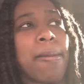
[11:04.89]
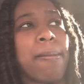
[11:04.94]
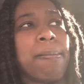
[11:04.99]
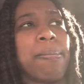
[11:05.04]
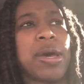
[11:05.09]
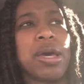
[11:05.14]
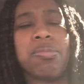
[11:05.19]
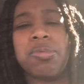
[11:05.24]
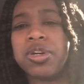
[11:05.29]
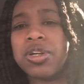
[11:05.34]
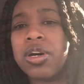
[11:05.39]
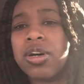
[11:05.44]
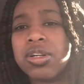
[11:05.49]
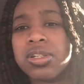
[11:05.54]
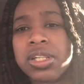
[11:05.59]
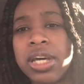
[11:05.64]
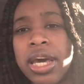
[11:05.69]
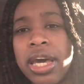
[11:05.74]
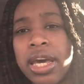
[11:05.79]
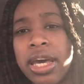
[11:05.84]
baby dolls
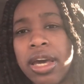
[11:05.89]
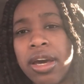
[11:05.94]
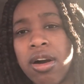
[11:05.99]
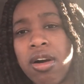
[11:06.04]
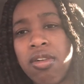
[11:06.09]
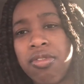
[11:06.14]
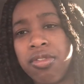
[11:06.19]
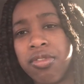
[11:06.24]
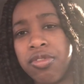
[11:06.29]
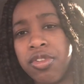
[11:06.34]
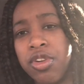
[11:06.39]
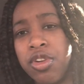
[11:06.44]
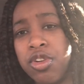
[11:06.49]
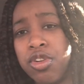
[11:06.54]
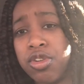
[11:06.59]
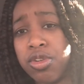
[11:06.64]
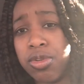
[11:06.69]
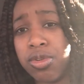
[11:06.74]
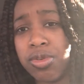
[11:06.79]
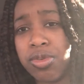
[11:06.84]
hanging off of a
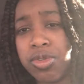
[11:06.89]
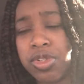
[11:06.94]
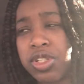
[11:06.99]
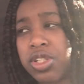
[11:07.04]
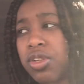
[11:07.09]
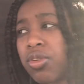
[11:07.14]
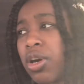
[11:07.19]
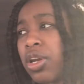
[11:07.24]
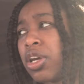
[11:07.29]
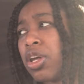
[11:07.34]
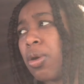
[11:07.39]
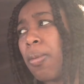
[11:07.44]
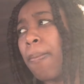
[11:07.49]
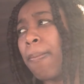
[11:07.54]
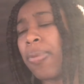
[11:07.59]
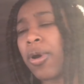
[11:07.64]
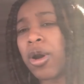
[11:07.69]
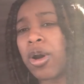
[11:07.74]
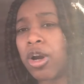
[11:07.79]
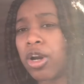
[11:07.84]
noose, threatening to
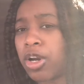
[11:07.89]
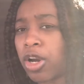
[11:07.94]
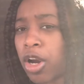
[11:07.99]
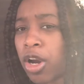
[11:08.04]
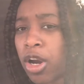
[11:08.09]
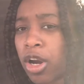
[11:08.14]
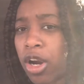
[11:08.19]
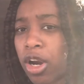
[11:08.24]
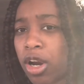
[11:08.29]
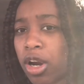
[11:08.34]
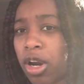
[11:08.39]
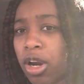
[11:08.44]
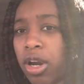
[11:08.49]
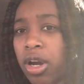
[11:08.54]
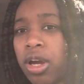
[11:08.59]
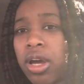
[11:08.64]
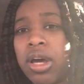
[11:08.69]
burn her.